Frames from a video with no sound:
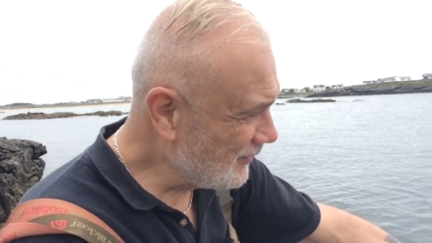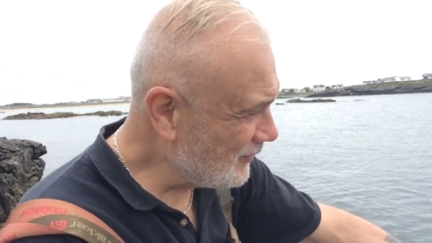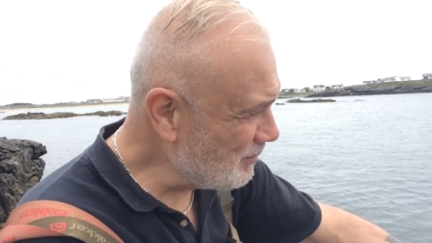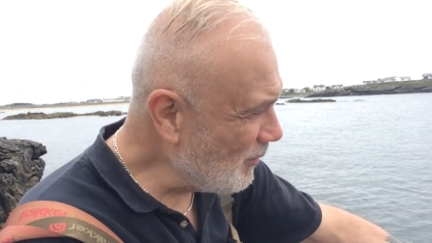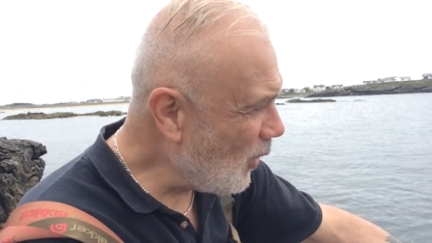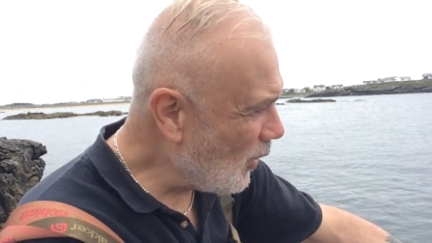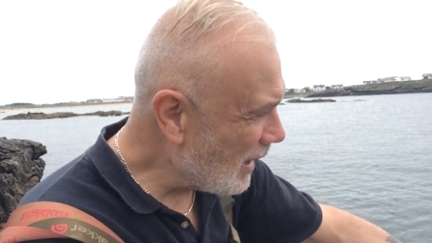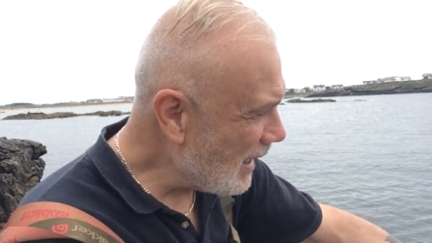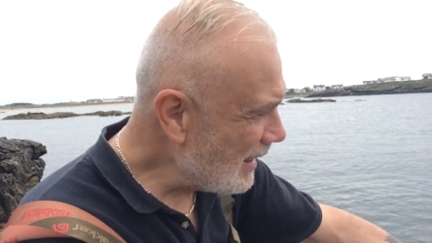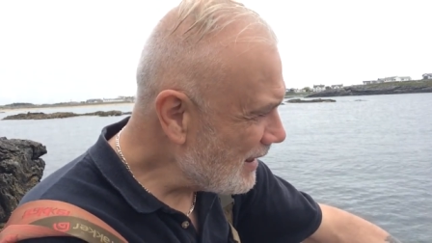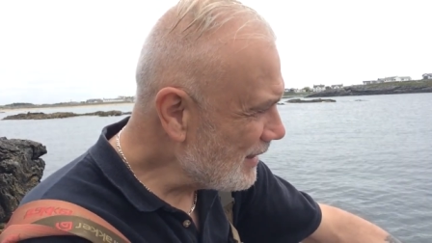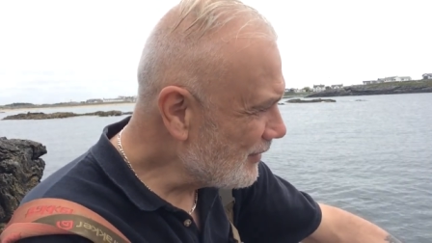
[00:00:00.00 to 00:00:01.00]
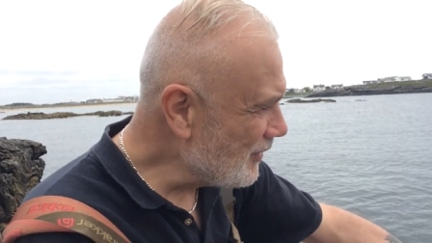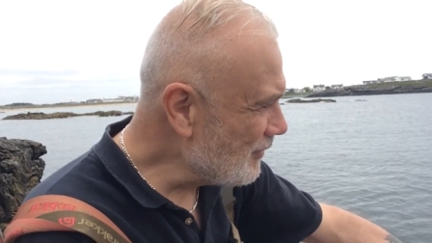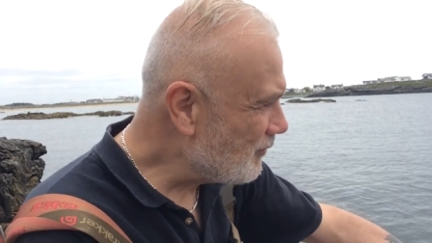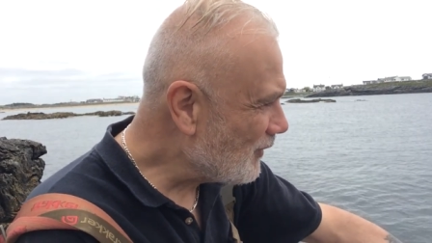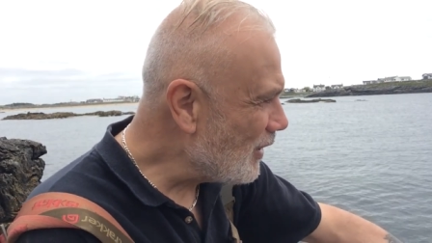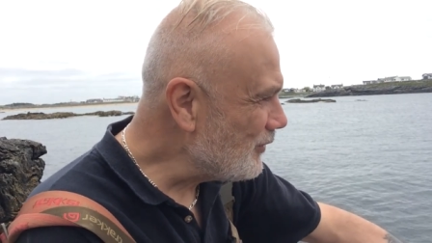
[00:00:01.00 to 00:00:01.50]
smaller than the
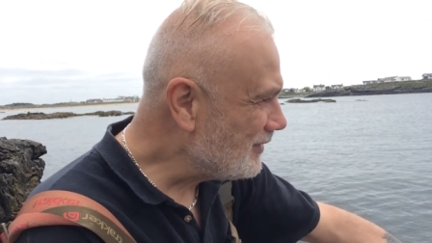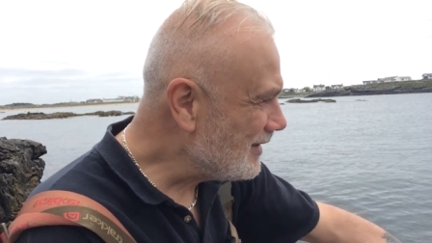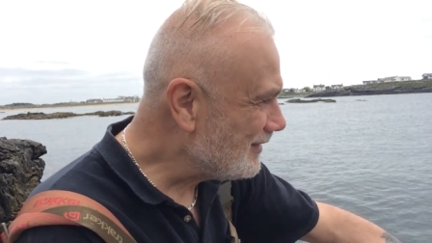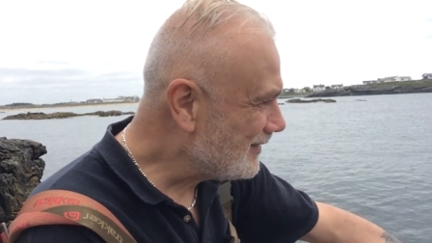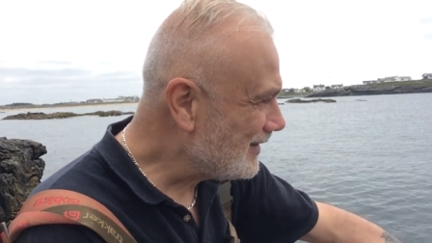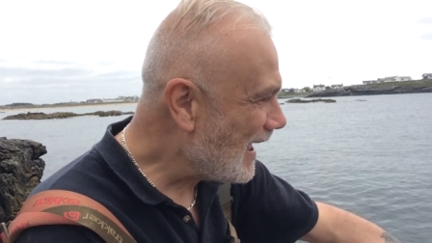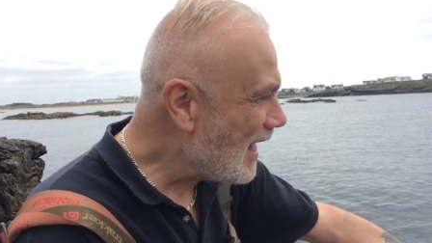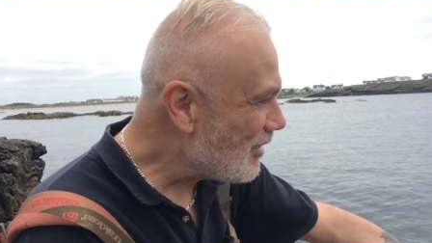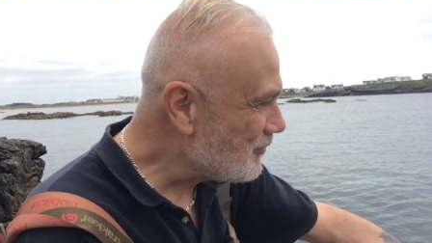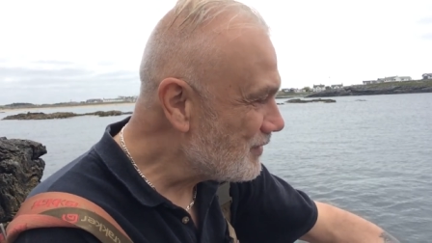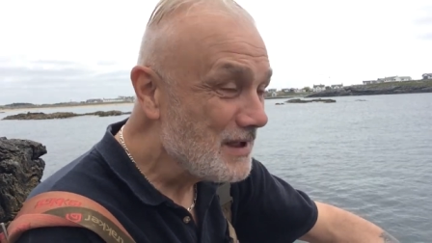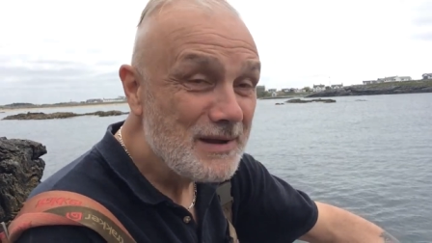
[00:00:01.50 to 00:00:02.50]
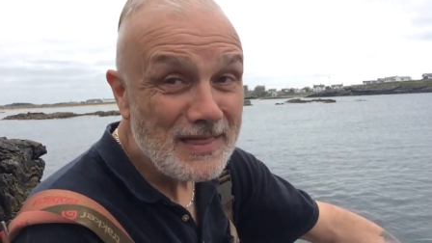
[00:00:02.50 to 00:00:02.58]
float itself.